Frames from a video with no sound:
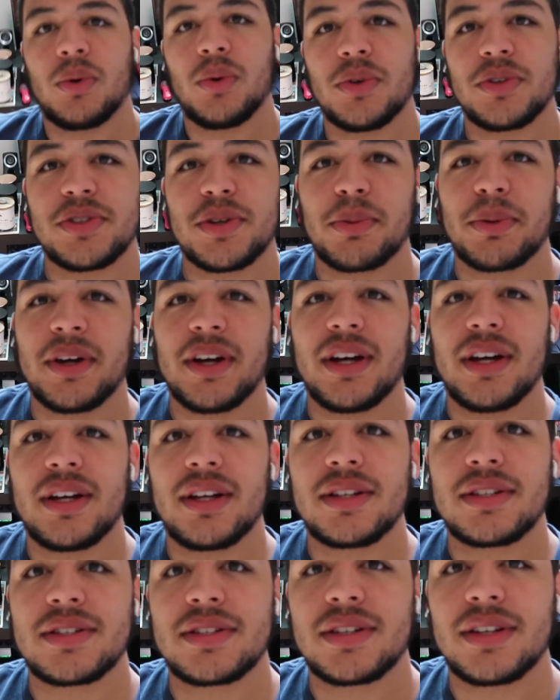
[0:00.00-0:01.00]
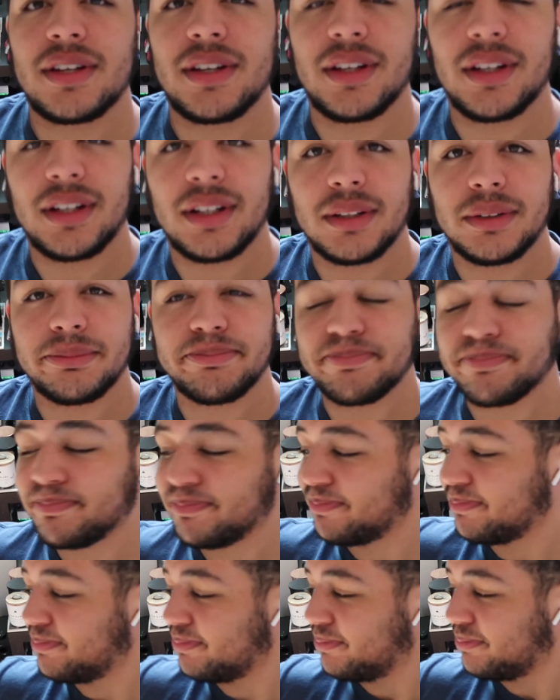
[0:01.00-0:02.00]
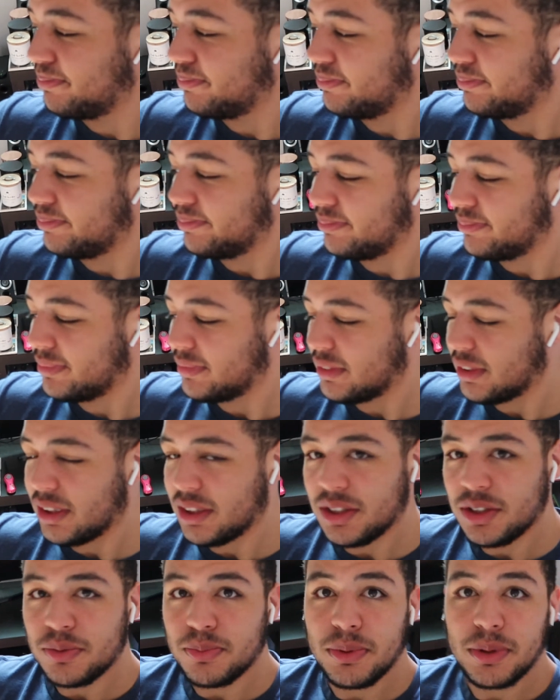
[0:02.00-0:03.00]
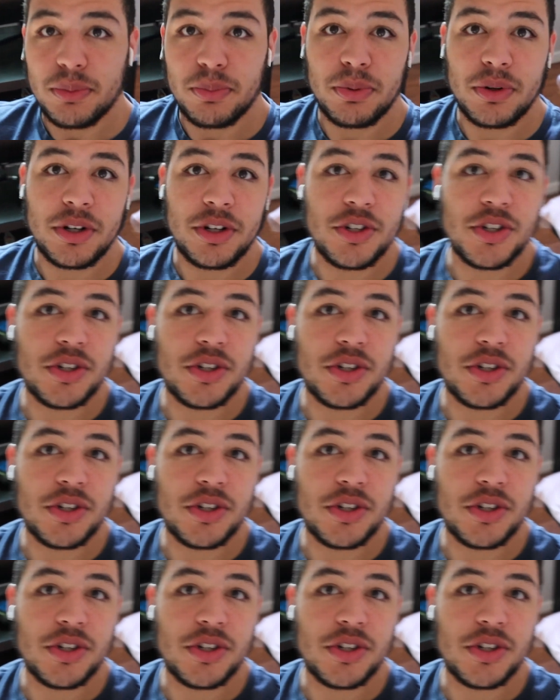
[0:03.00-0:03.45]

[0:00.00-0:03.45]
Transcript: What's up guys? Um, it's been a pretty